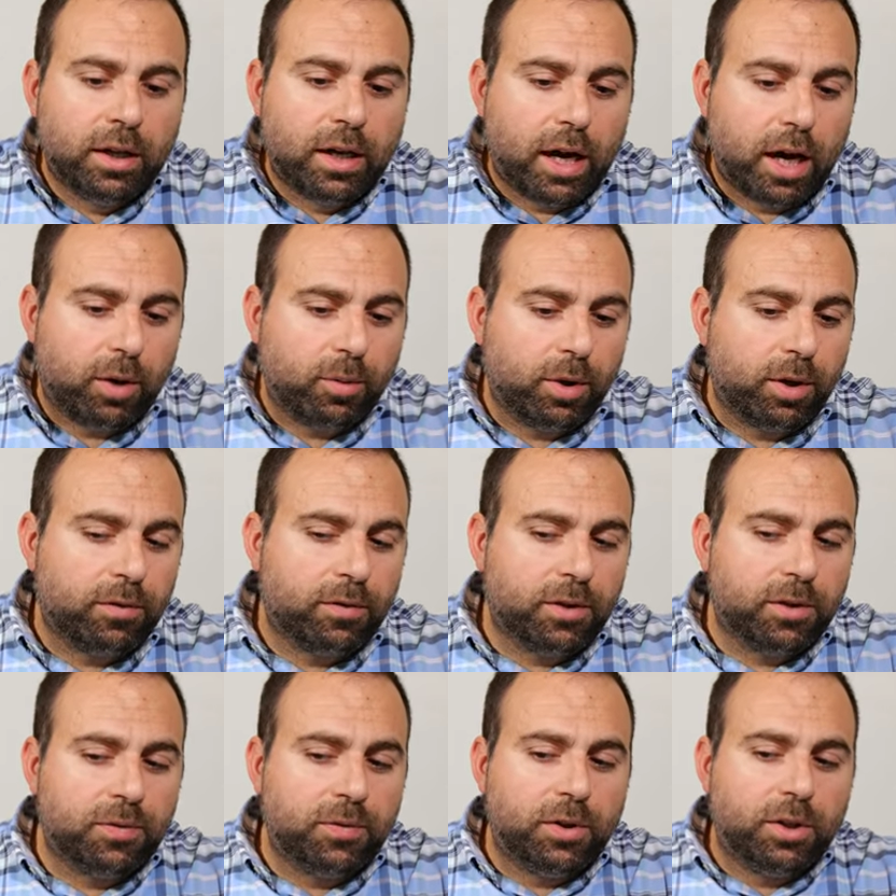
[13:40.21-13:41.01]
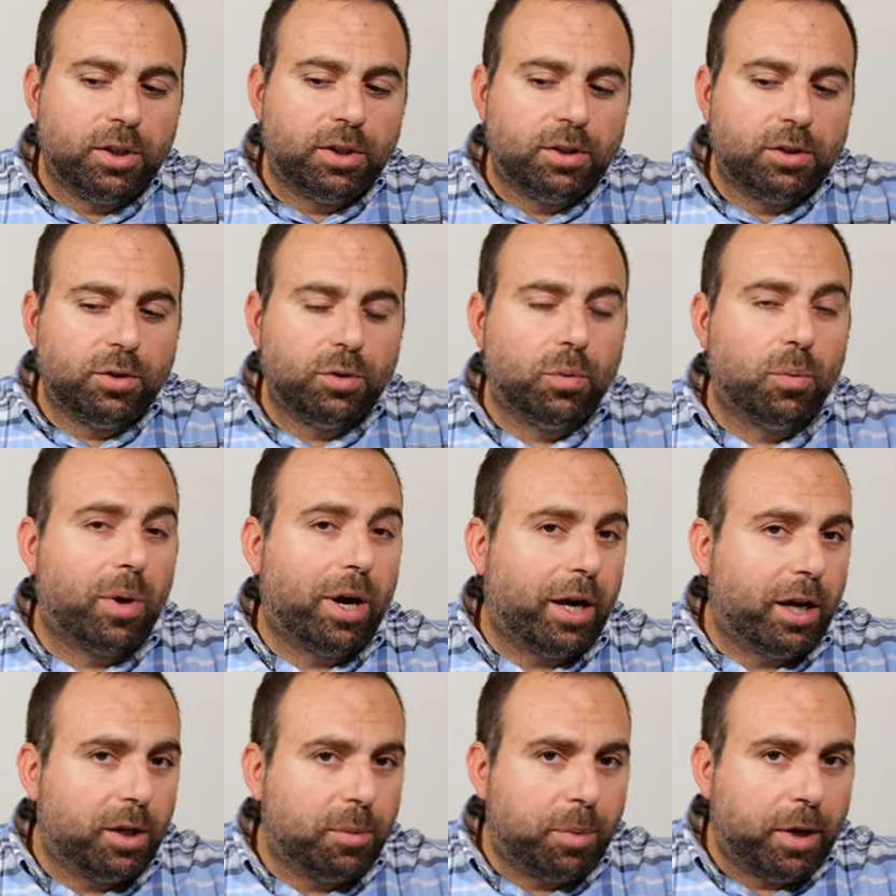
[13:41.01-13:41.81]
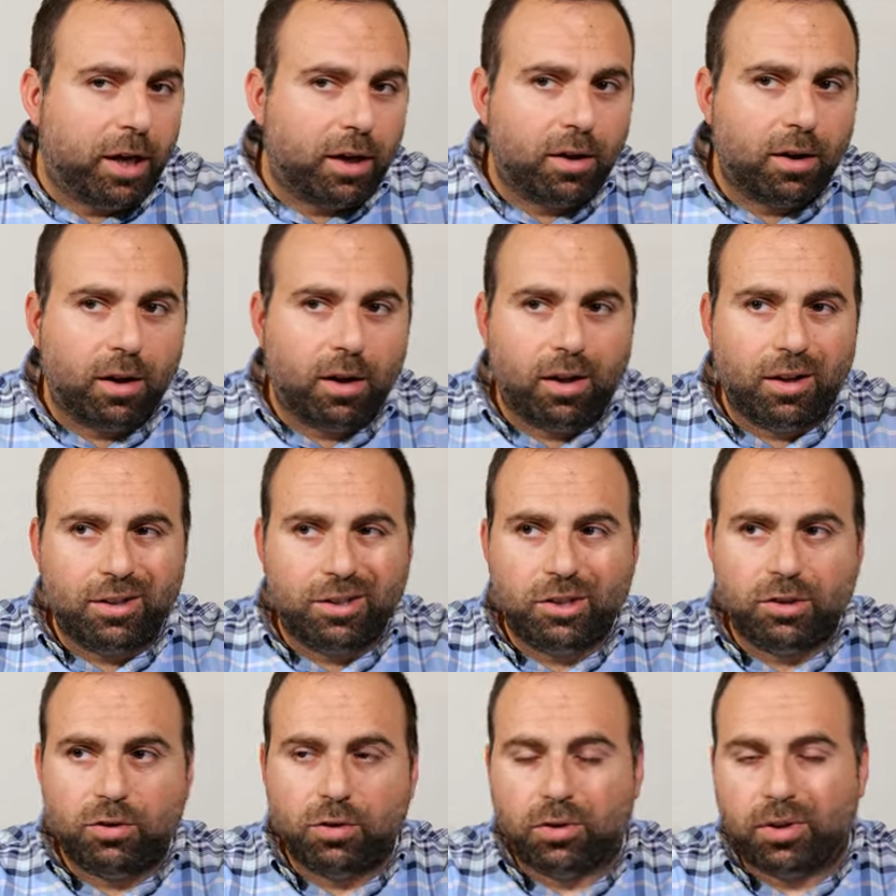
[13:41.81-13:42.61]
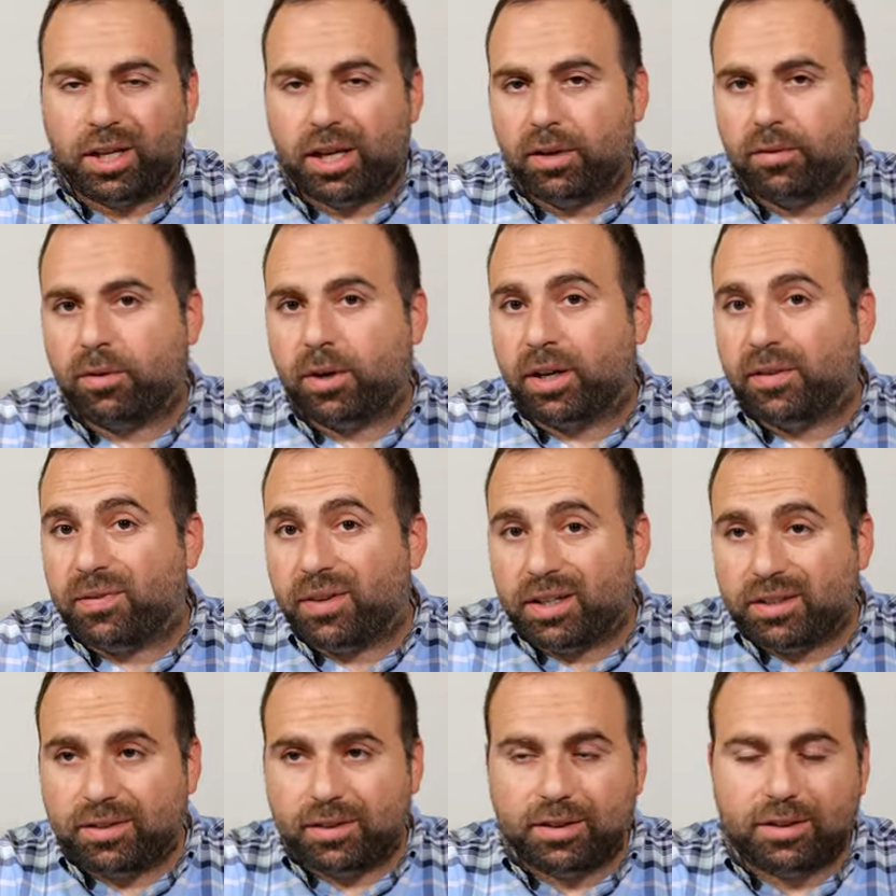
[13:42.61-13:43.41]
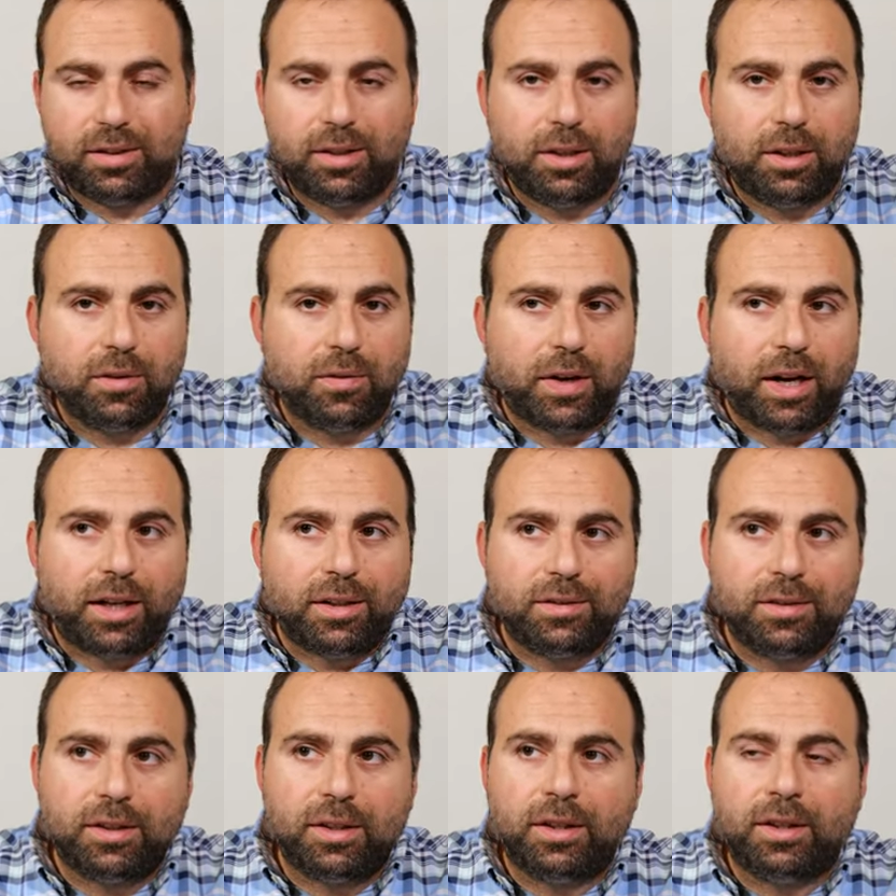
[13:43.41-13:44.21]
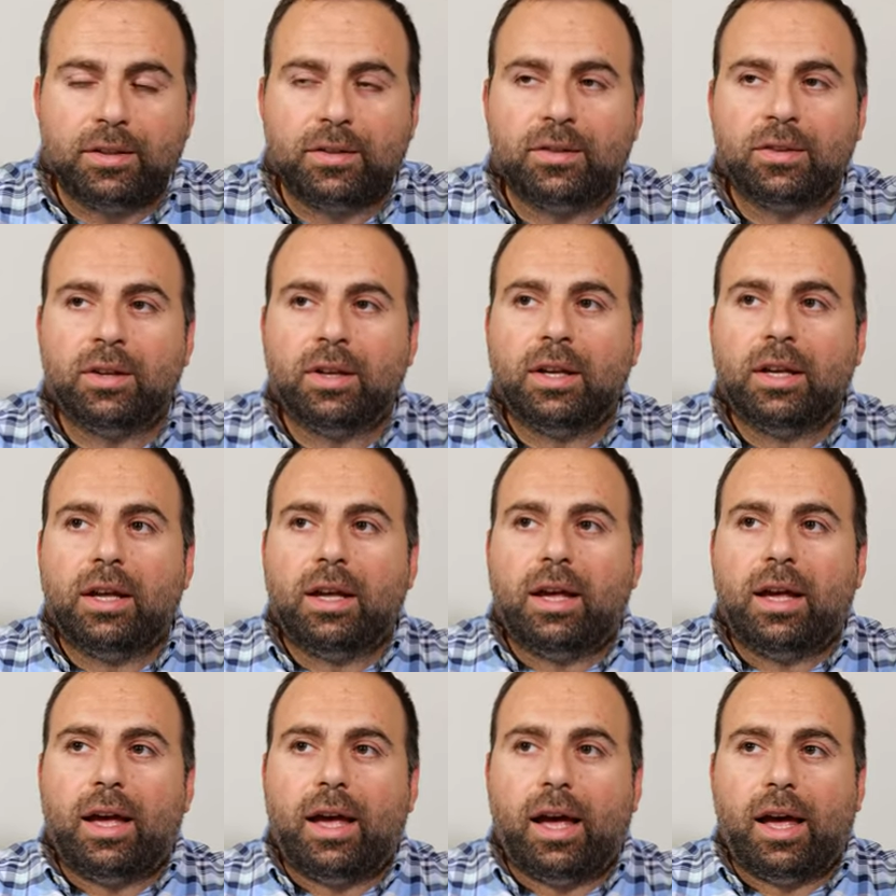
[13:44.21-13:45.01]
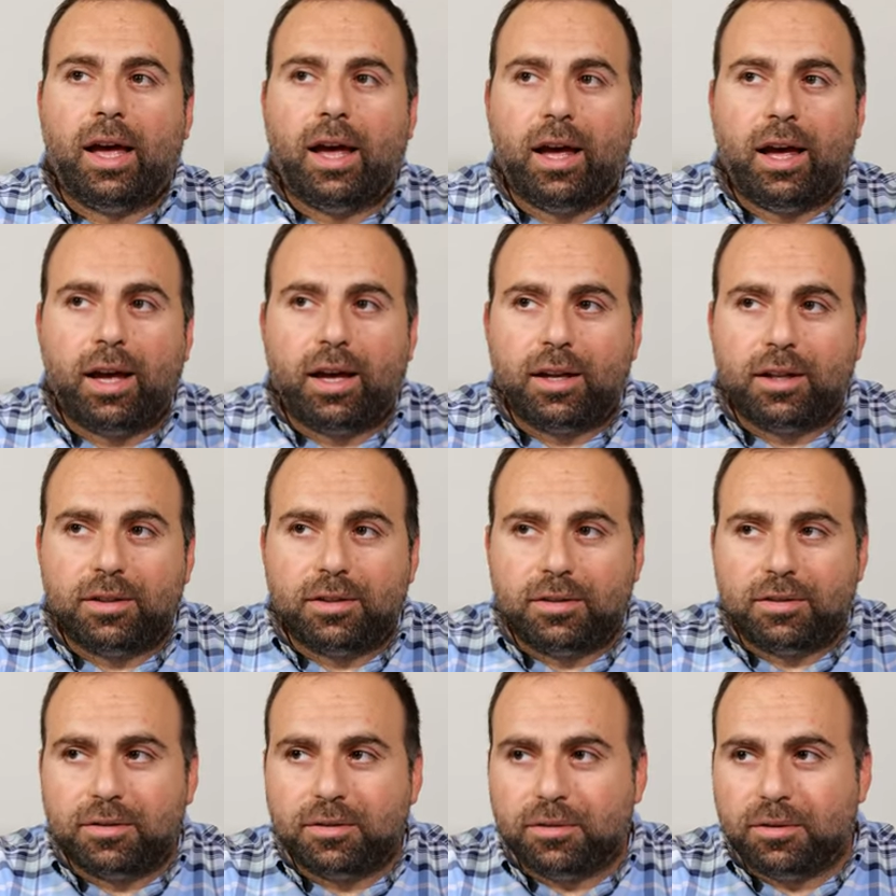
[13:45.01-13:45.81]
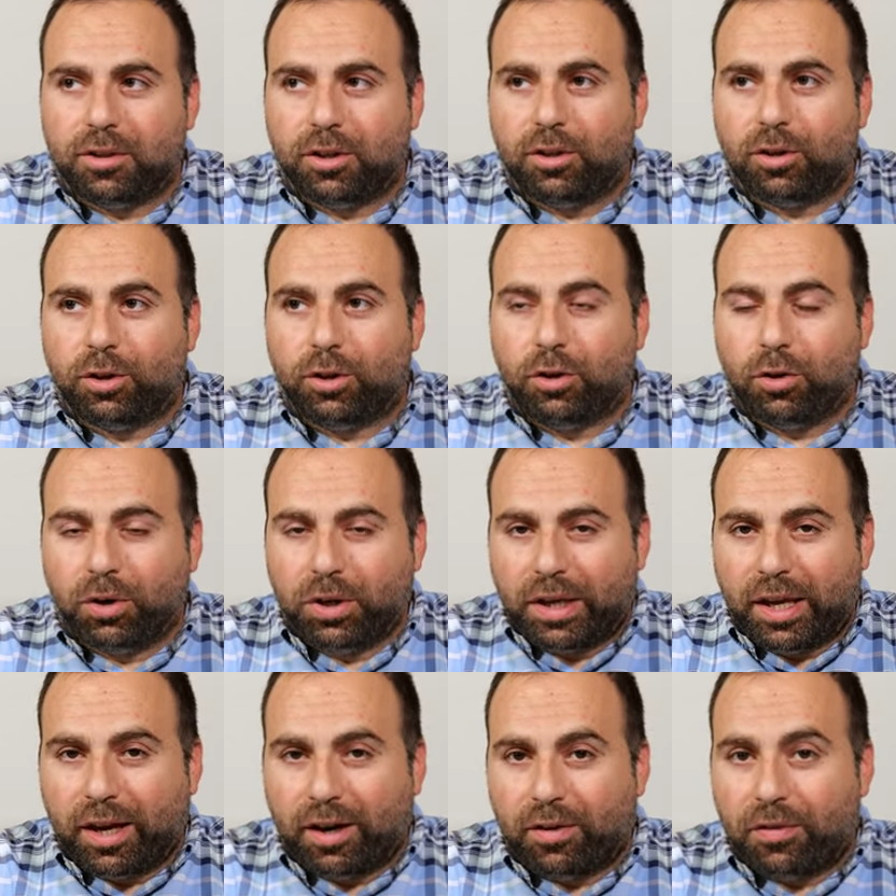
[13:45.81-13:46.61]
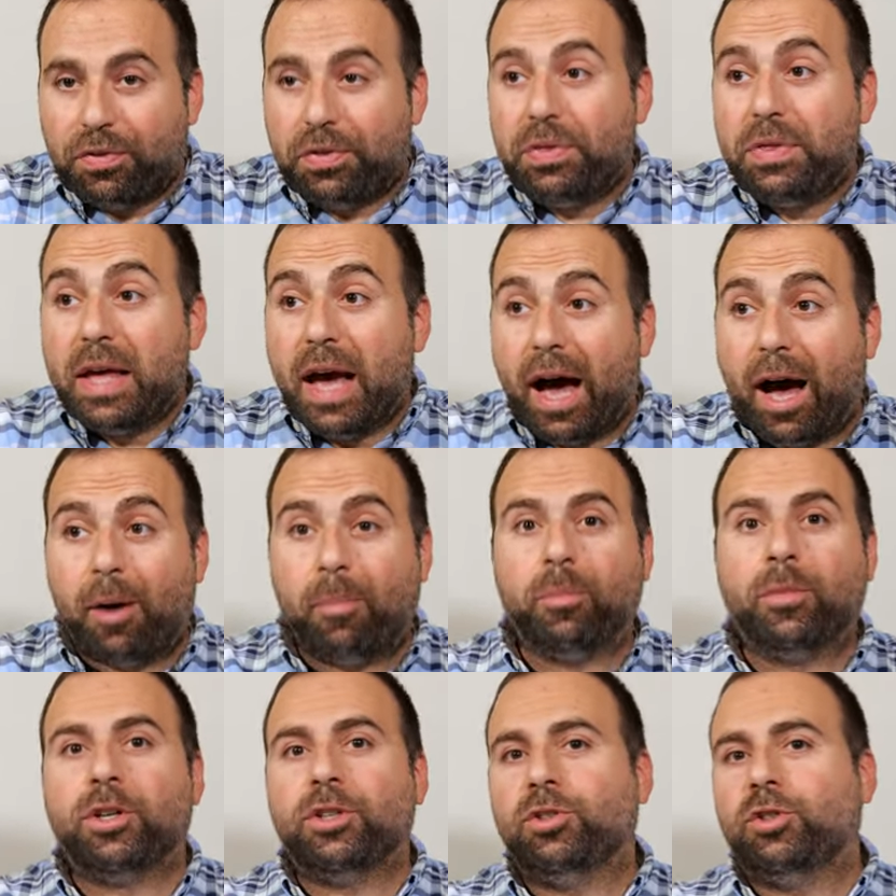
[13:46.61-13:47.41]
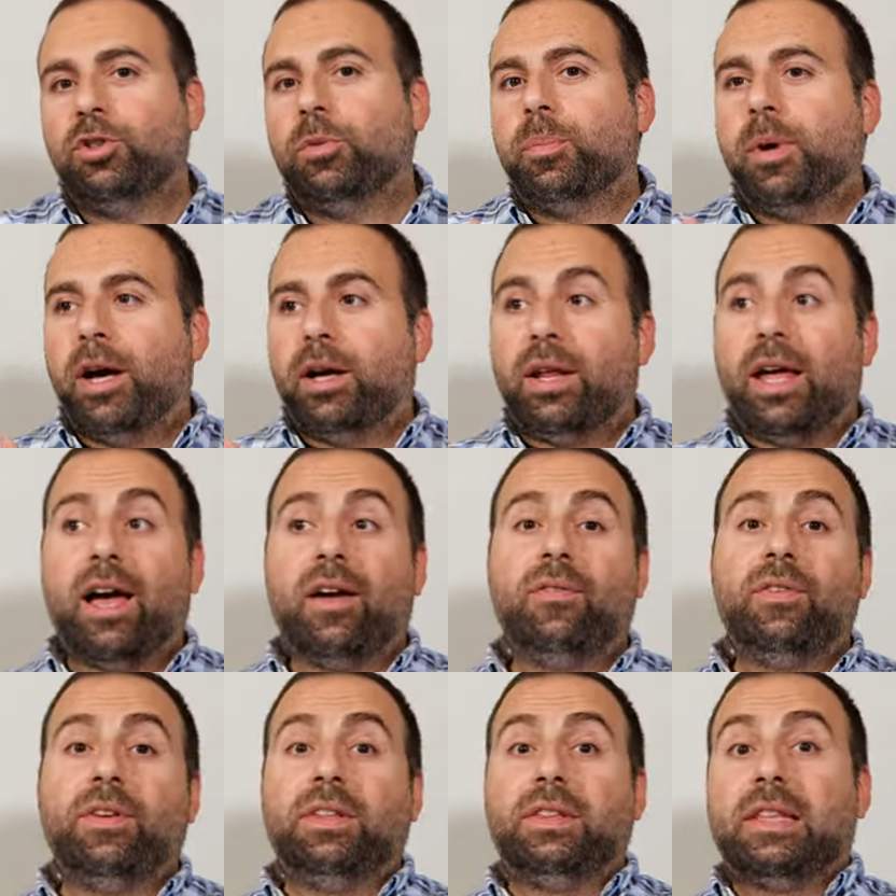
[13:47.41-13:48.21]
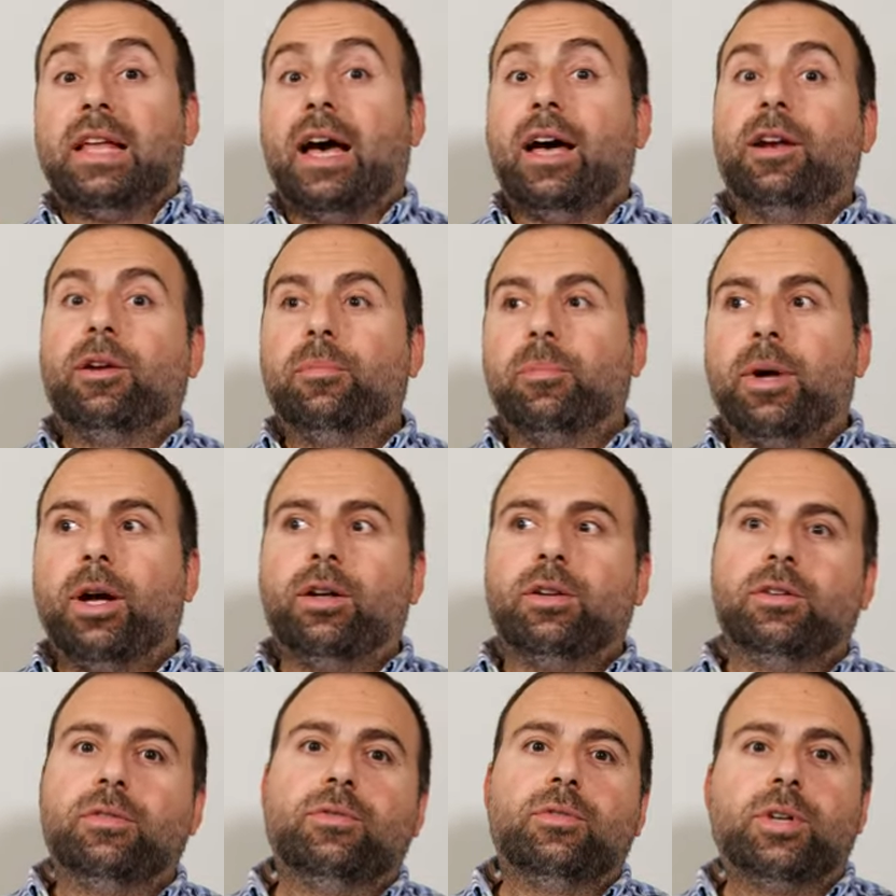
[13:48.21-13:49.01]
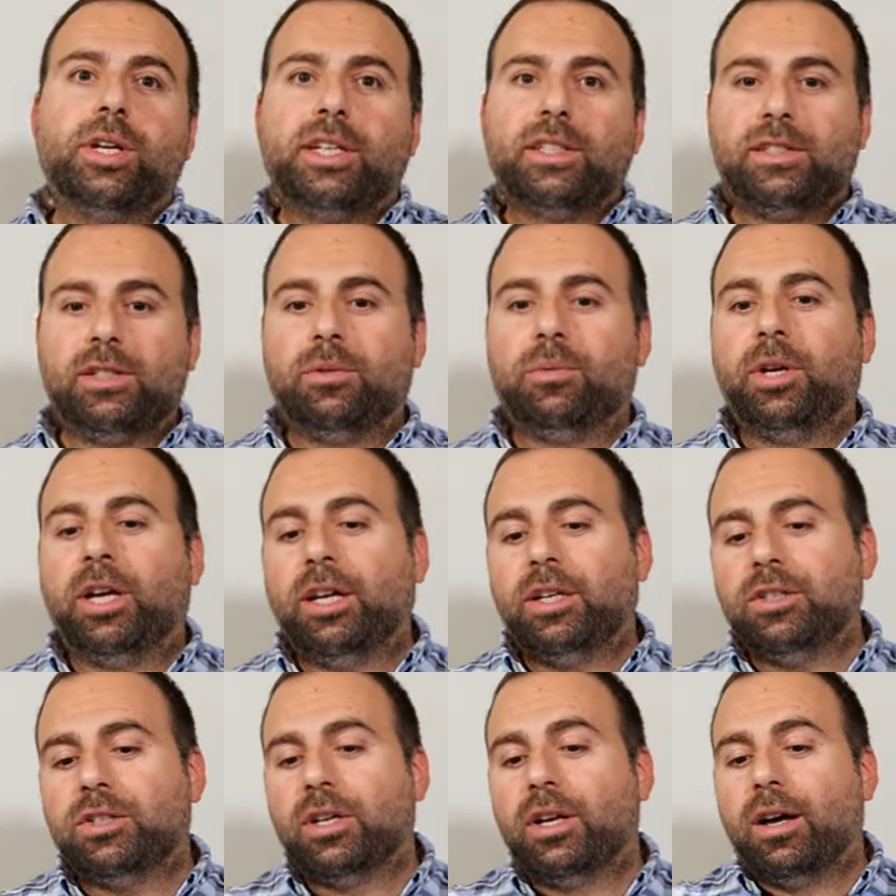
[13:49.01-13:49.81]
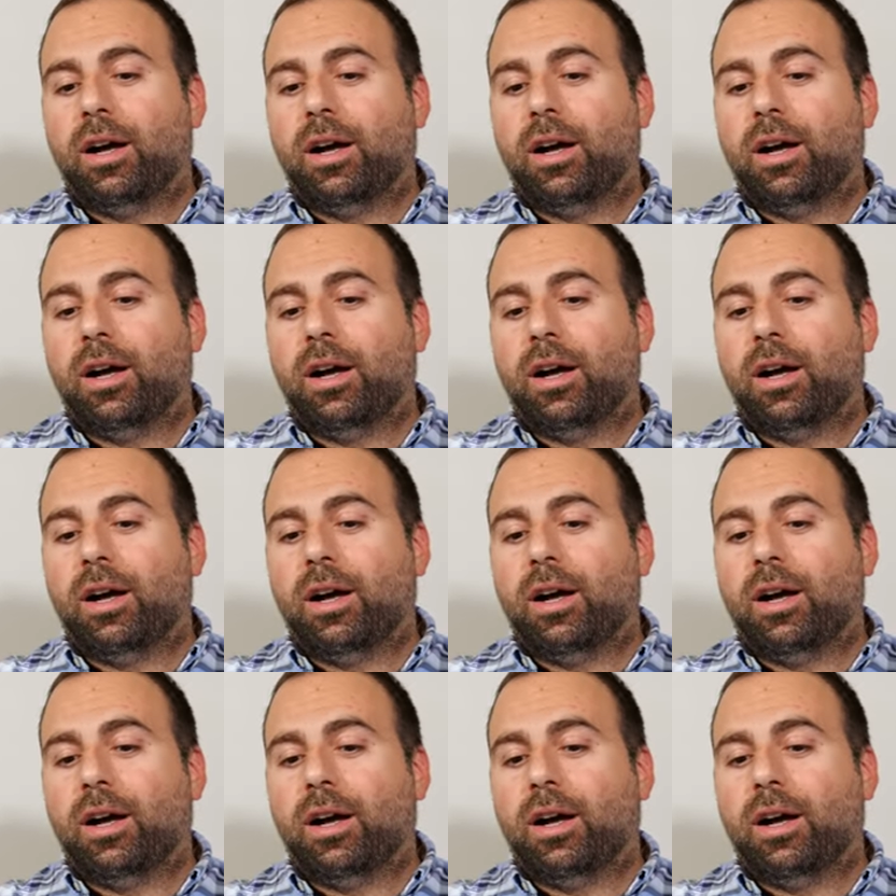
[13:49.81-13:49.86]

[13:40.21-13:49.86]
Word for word: However, if you're going to do wired backhaul, you don't have Wi-Fi 6E devices, and you know, you don't care that much about having that amount of crazy range,